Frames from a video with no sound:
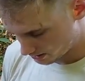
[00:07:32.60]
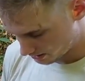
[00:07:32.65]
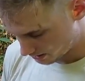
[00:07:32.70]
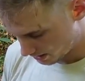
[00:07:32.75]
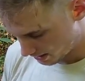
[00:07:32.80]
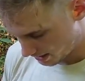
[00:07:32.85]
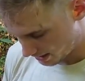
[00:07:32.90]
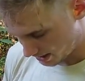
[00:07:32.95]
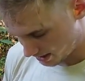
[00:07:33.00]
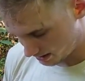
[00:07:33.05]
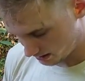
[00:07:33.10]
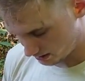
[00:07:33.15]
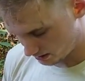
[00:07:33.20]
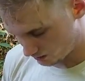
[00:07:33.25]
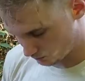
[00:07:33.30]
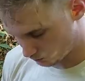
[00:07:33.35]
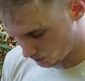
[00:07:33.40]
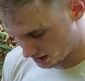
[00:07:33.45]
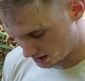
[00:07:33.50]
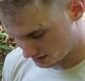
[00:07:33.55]
and it
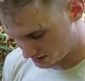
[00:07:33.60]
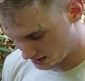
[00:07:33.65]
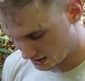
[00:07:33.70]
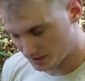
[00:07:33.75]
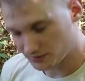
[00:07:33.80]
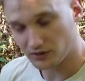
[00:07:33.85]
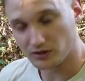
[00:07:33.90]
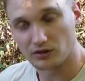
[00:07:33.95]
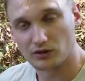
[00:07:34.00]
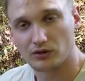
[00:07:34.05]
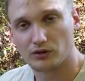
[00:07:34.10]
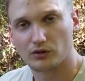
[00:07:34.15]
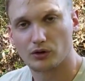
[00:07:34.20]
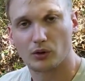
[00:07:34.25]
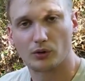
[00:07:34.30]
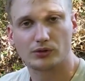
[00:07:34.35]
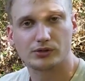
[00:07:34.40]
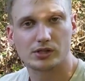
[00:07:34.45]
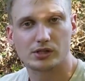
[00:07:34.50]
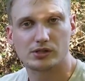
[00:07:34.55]
weighs nothing. So
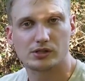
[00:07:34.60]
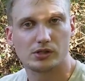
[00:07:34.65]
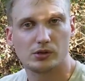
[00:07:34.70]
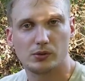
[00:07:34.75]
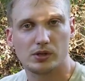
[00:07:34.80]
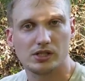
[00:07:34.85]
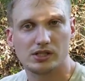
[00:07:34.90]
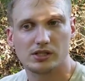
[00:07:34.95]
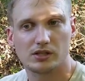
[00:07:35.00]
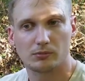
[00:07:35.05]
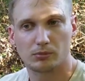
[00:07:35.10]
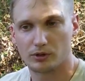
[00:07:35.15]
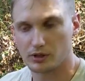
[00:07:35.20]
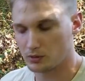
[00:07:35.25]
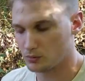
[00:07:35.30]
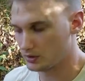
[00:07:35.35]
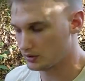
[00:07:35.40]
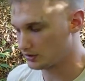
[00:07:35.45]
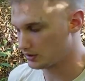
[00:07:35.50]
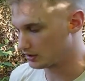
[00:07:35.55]
it's just too easy to bring
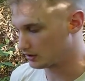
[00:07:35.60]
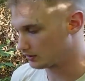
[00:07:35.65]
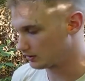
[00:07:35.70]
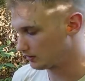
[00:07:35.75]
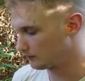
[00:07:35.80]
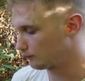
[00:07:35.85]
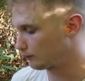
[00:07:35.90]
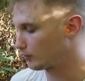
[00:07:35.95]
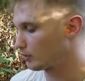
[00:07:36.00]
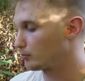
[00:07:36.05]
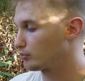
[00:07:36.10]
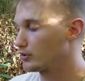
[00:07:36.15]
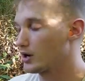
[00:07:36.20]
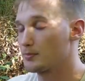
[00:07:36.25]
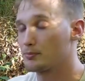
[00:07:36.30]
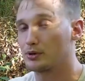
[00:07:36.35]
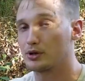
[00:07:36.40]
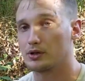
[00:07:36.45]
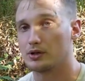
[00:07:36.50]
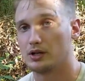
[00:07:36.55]
with you. For a
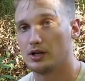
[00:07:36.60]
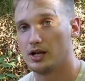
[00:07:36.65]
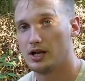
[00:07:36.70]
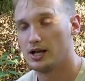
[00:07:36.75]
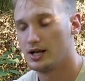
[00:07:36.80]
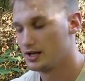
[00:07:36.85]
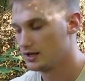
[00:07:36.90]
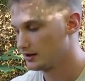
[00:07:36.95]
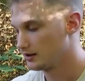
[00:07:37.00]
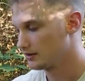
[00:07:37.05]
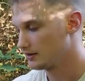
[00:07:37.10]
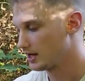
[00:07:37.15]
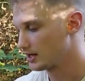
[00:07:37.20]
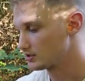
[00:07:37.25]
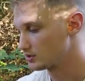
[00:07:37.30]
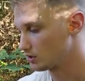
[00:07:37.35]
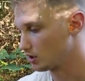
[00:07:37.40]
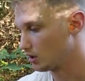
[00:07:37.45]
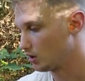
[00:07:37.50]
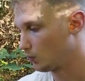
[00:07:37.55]
prepper, that's
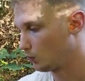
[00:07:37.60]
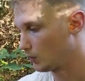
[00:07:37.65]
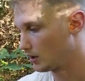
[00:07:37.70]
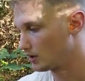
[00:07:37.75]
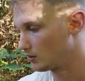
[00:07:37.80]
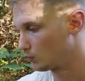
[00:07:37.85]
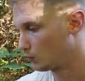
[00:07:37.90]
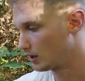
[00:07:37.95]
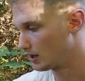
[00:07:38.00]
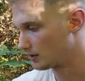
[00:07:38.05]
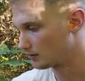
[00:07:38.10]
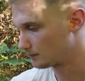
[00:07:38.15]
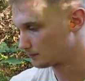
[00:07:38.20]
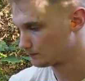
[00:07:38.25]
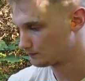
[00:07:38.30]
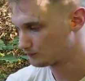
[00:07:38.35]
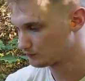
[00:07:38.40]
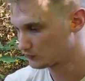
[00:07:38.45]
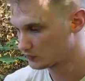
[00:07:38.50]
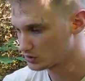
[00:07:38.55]
a win-win.
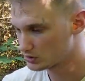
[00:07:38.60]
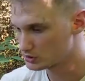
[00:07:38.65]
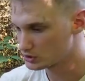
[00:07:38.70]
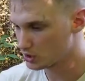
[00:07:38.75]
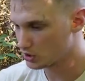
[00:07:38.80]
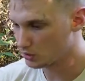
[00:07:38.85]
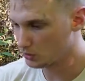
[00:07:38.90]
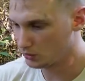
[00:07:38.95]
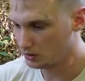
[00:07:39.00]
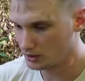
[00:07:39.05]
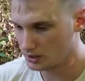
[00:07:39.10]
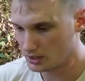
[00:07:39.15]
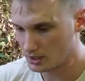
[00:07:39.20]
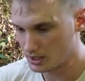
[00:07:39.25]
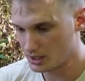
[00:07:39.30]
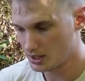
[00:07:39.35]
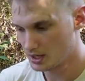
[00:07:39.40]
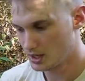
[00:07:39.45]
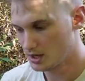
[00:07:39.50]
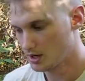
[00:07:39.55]
So
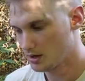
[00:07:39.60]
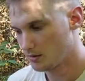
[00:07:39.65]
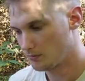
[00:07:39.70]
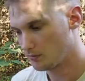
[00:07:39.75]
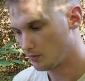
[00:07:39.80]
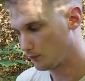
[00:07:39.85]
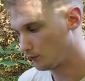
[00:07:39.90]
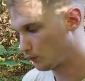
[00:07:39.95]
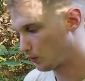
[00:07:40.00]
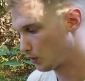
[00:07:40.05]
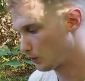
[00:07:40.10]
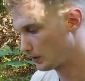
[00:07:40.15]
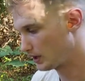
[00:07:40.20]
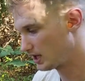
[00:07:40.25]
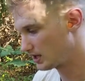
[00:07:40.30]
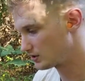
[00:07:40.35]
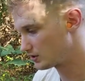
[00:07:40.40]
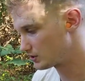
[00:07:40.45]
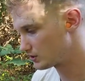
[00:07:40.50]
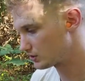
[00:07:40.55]
before we
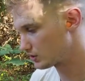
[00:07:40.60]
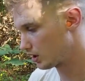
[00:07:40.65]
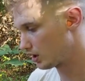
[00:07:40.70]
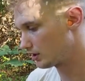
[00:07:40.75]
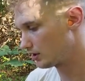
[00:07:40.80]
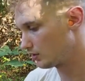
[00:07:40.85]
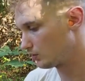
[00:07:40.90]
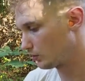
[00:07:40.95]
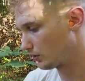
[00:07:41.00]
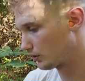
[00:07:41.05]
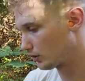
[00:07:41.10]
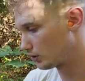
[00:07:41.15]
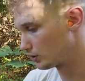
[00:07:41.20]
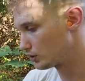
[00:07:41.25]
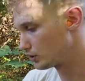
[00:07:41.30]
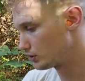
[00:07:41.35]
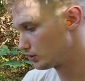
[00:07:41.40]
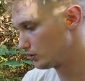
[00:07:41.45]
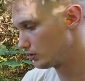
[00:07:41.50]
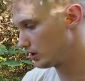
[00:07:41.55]
get started with our
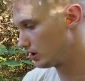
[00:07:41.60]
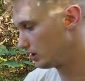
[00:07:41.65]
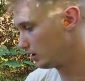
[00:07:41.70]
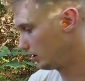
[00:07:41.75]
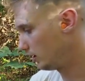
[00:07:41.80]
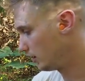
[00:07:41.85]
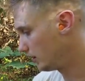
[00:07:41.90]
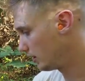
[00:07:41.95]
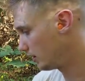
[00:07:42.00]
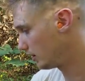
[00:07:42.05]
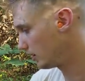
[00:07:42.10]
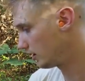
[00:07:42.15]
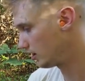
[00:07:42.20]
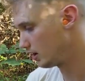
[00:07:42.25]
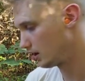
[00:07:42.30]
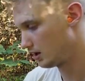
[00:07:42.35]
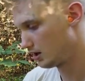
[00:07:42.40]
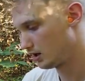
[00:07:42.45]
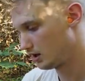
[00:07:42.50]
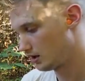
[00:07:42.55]
shooting,
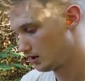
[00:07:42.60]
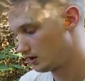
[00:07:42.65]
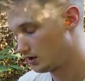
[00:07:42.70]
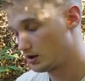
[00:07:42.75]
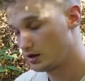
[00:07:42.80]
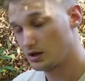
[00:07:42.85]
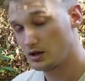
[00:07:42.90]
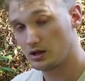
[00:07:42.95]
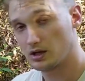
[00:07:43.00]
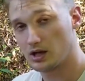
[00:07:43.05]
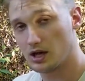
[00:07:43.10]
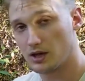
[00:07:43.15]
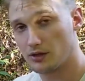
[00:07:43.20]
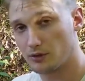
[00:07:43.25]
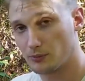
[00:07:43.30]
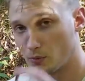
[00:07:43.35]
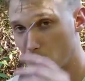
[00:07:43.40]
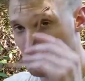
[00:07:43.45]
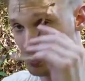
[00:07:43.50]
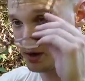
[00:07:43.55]
gotta
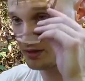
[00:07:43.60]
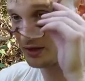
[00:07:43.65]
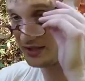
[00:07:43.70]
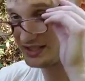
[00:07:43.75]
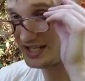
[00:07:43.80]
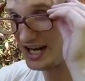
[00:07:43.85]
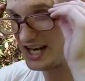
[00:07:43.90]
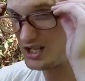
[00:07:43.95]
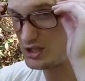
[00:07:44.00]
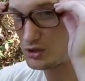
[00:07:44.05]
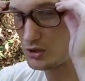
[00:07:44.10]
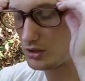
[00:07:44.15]
throw on the danger